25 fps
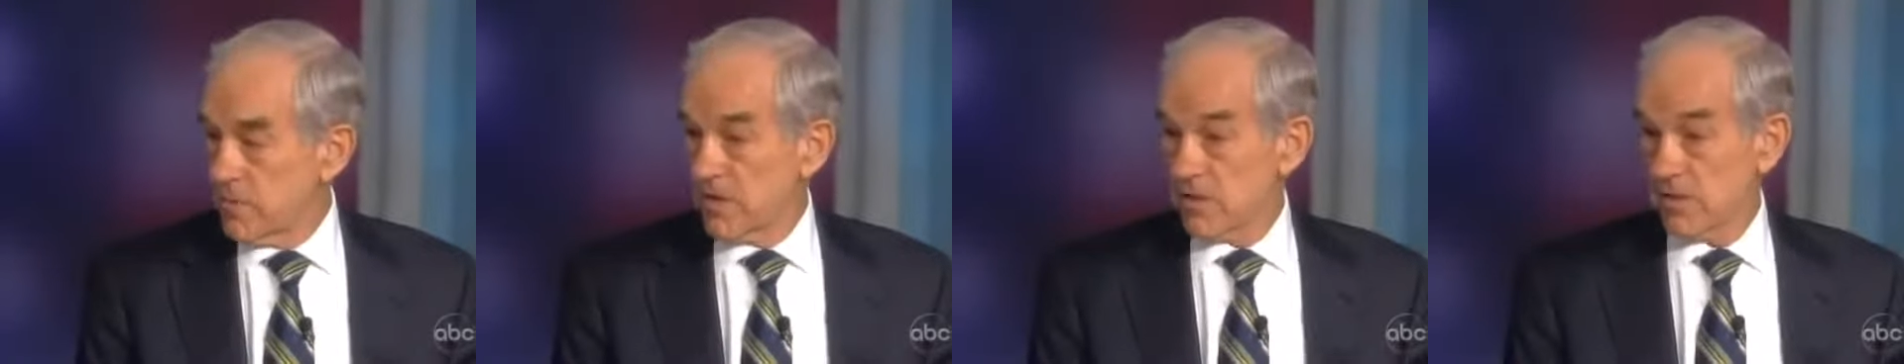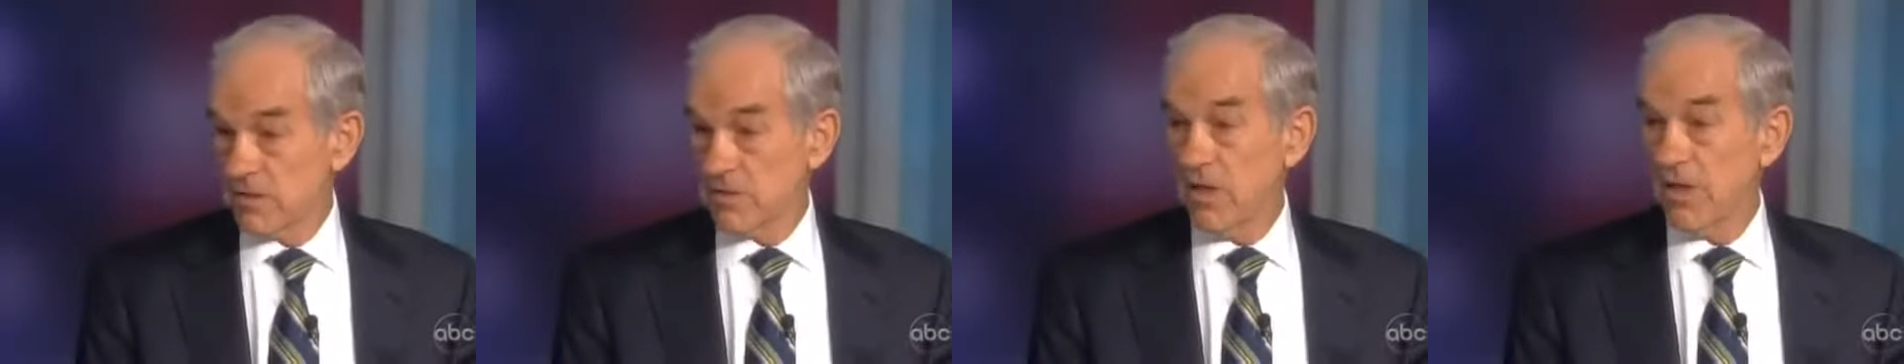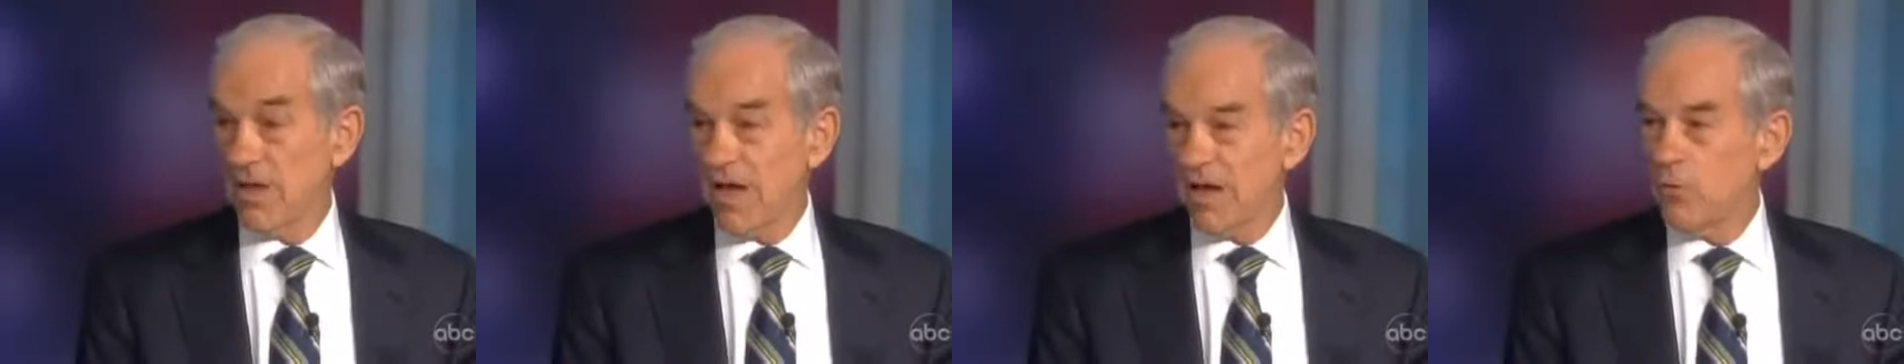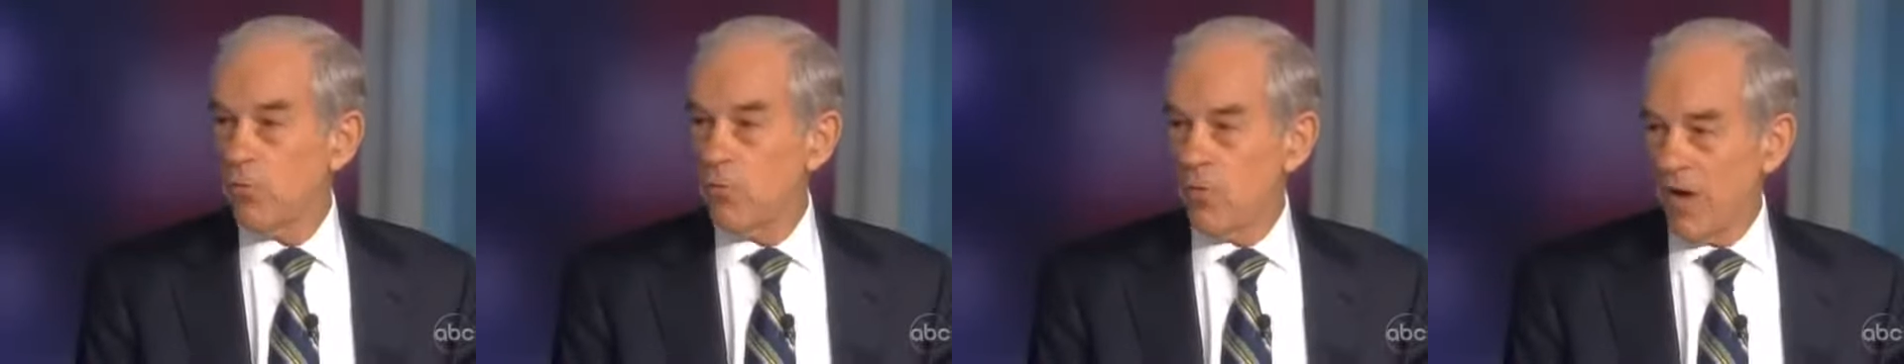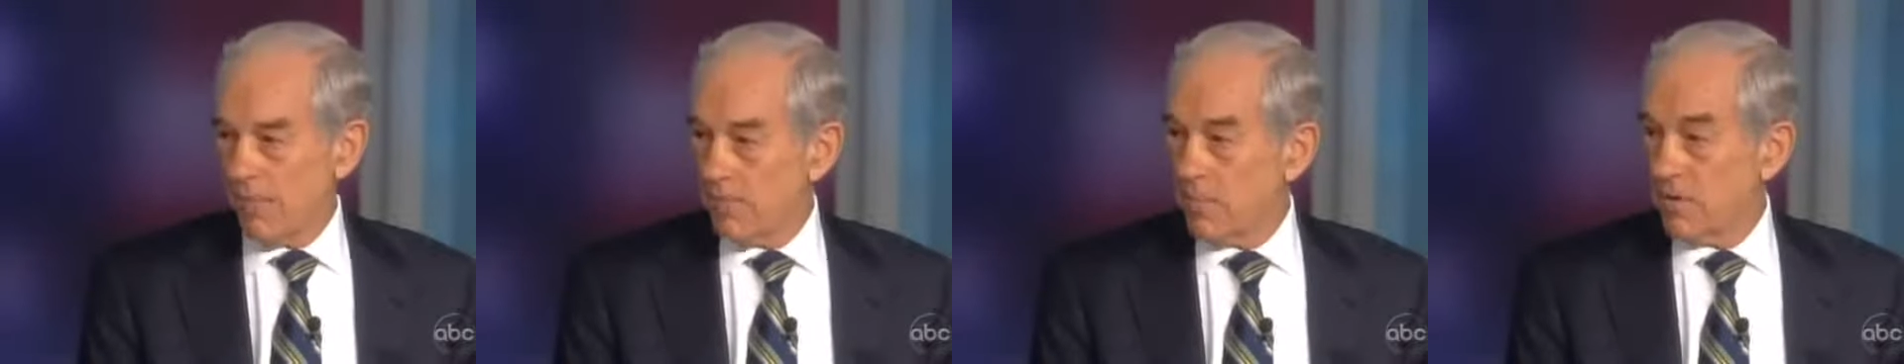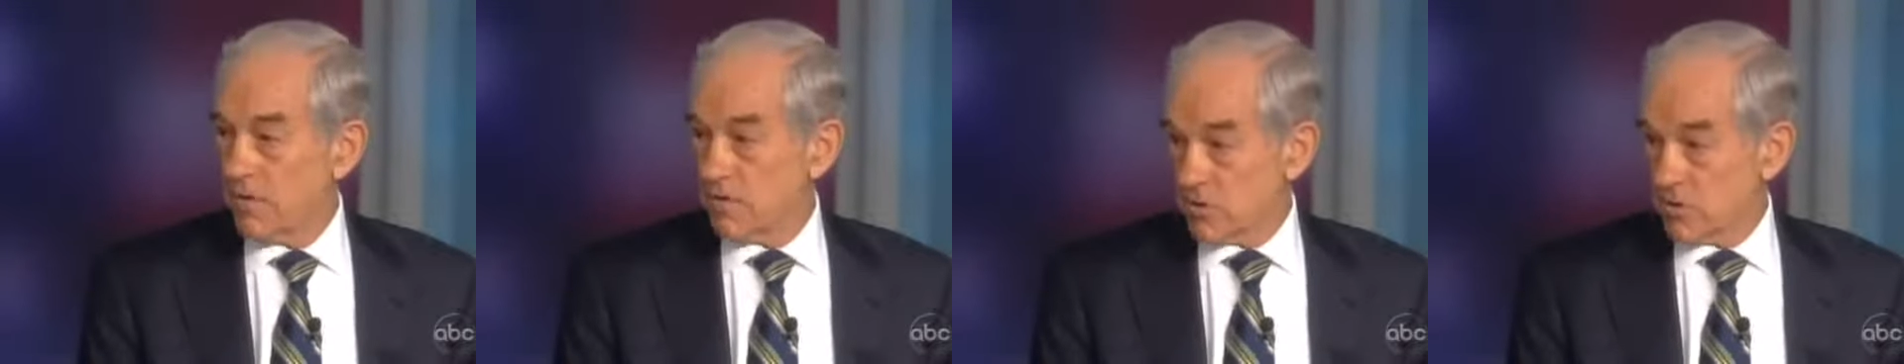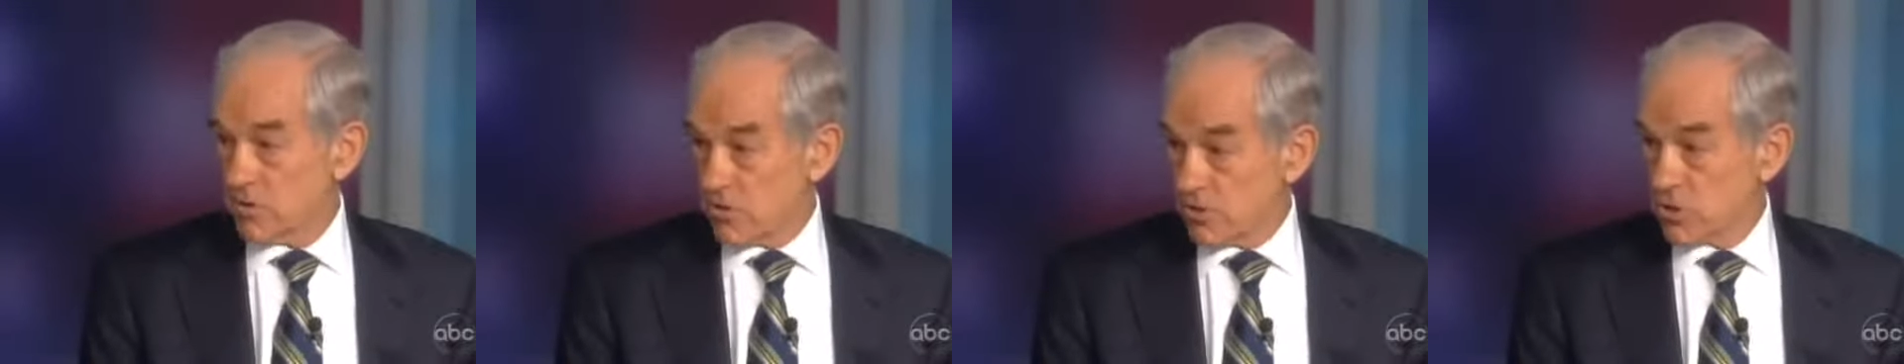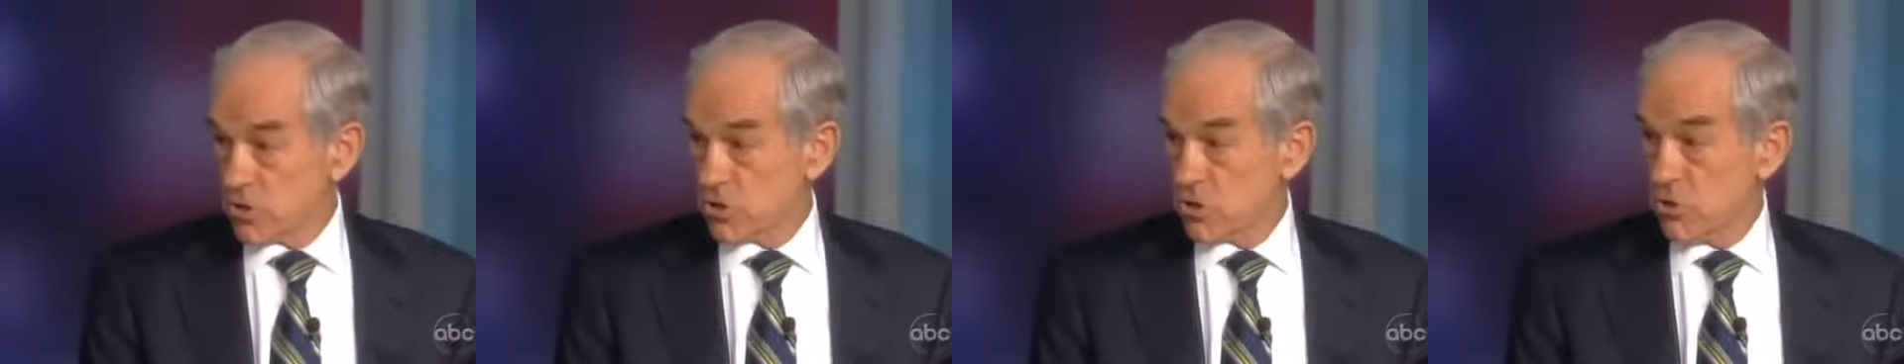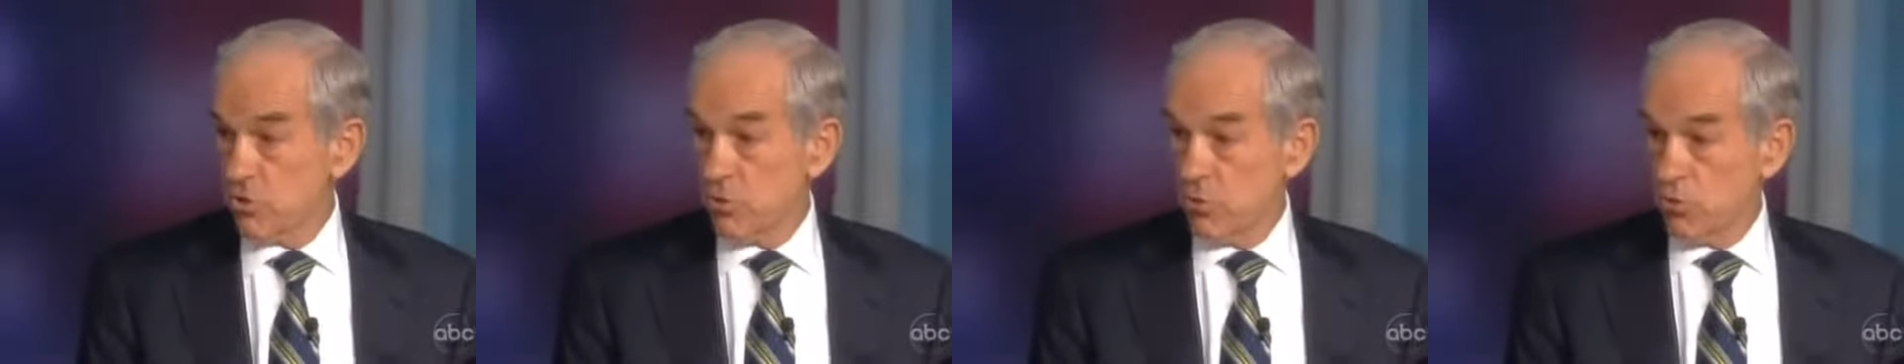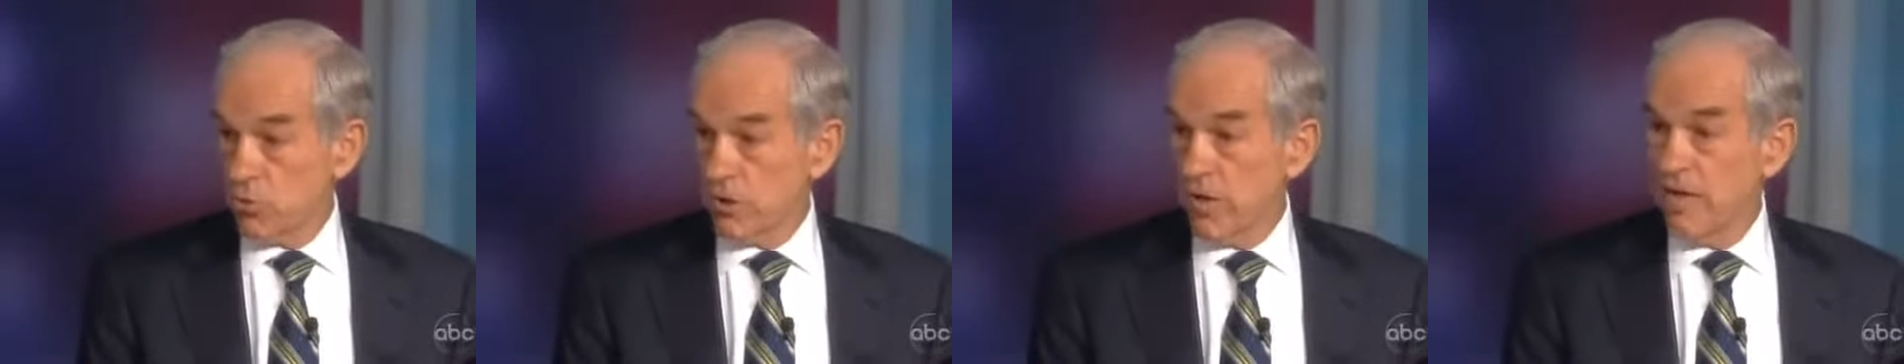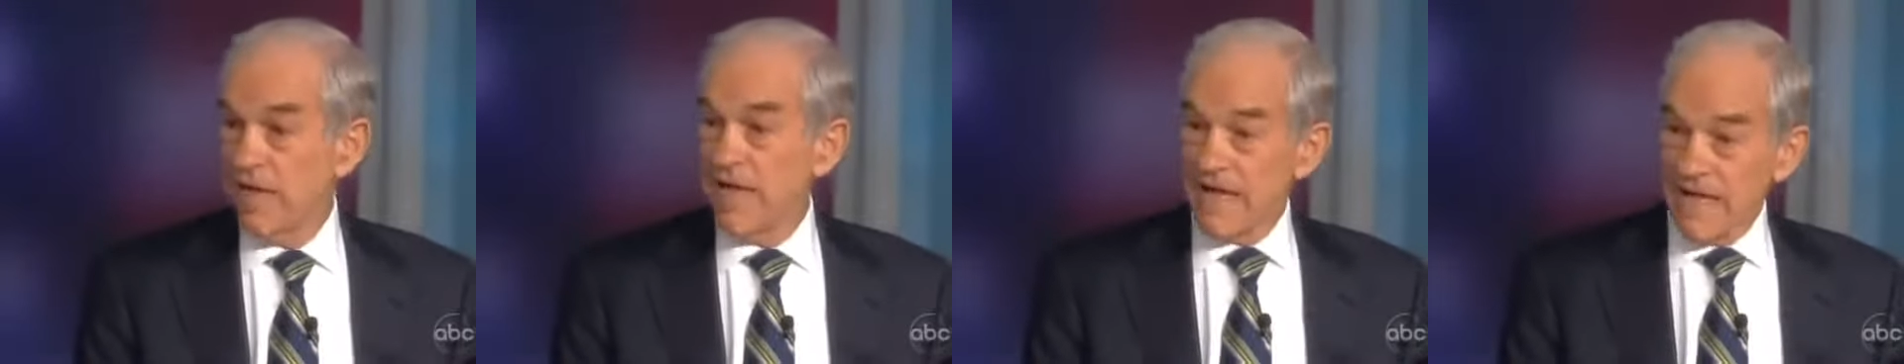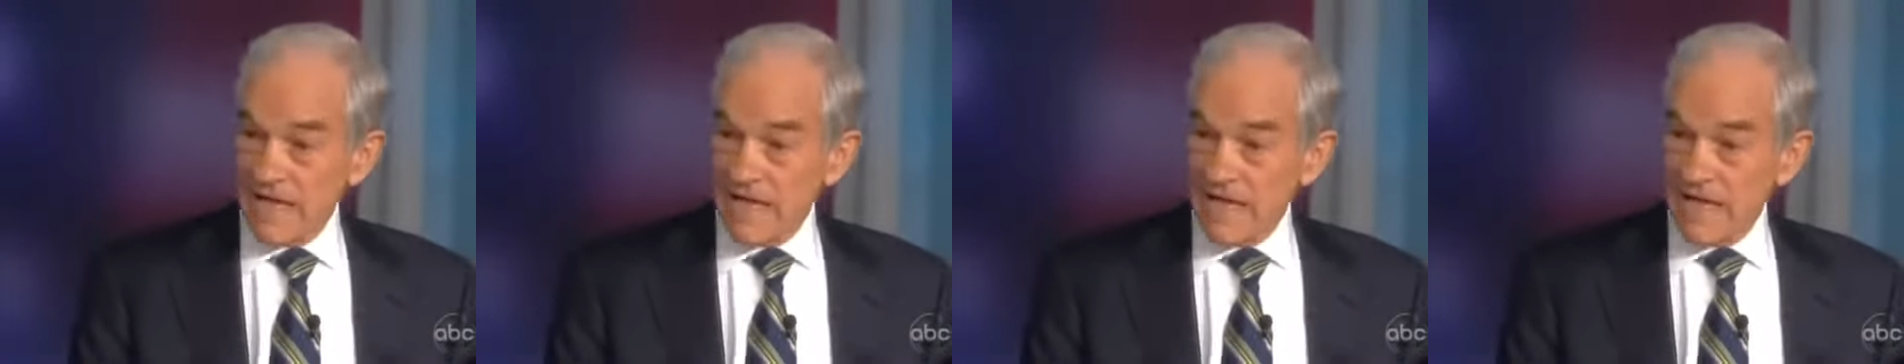because a lot of weapons are sold,